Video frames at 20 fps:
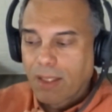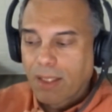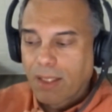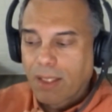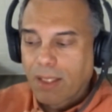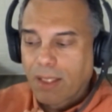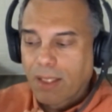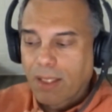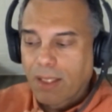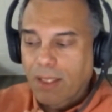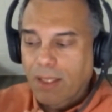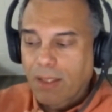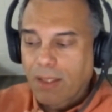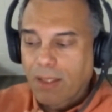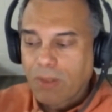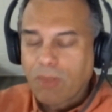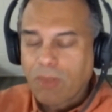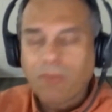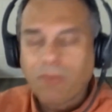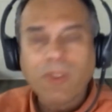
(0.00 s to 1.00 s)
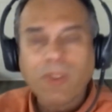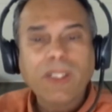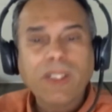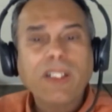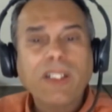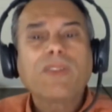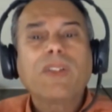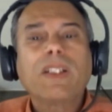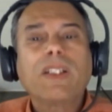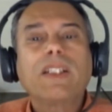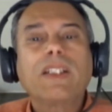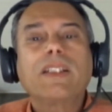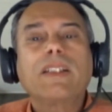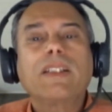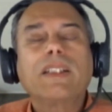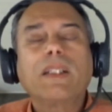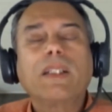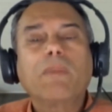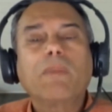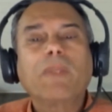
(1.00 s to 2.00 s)
if we calculate
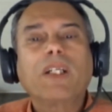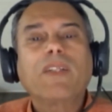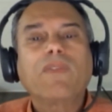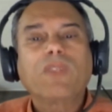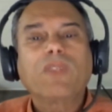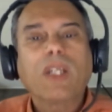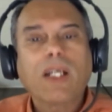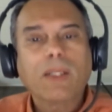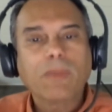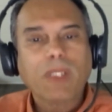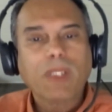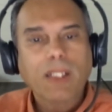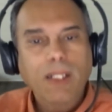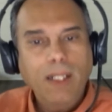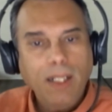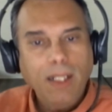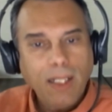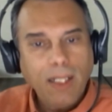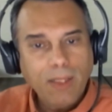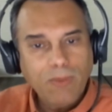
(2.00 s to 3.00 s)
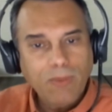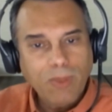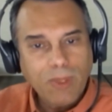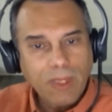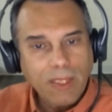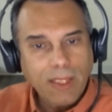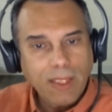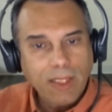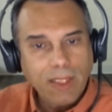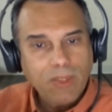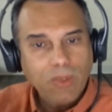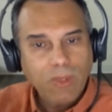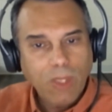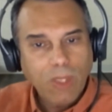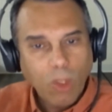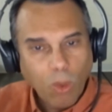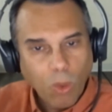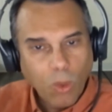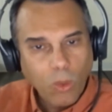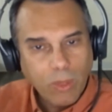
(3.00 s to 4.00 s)
the amount of time that an electron can actually
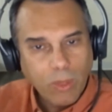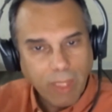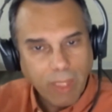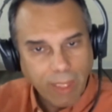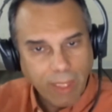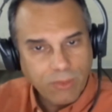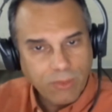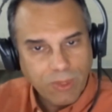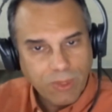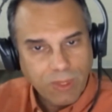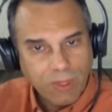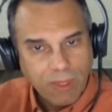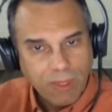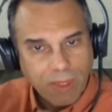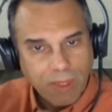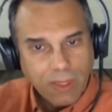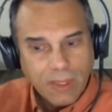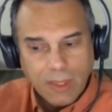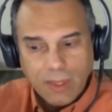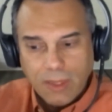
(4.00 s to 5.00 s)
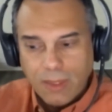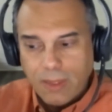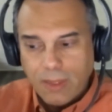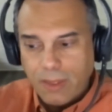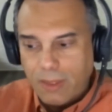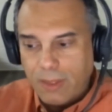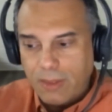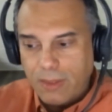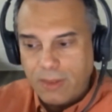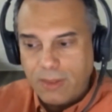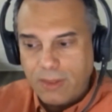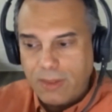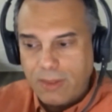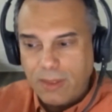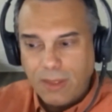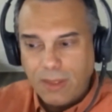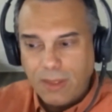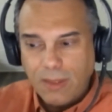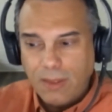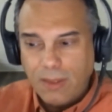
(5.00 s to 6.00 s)
hold energy,
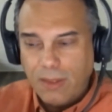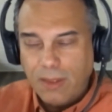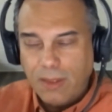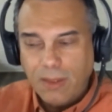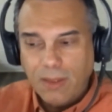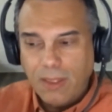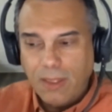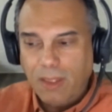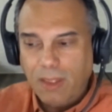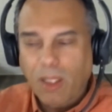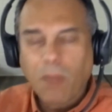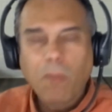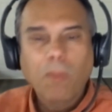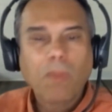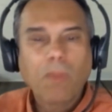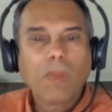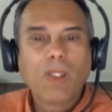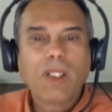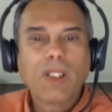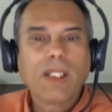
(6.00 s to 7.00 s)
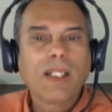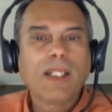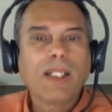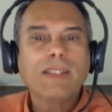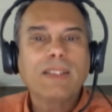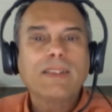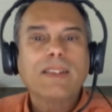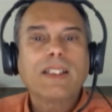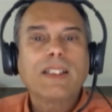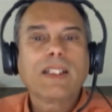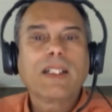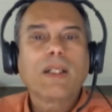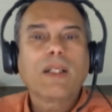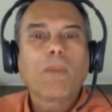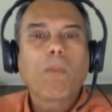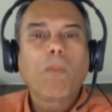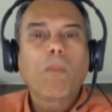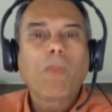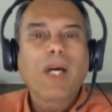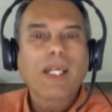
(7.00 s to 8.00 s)
it's less than a
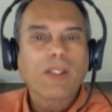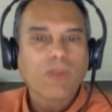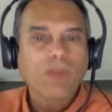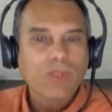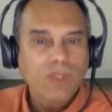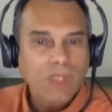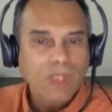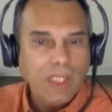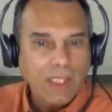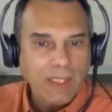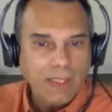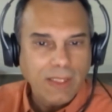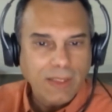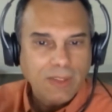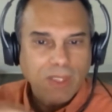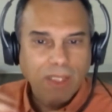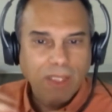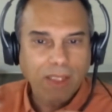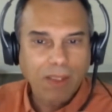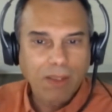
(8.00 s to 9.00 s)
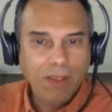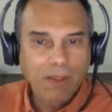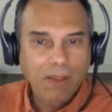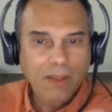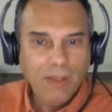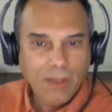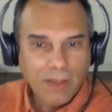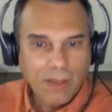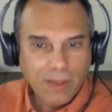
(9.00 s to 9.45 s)
microsecond. It's like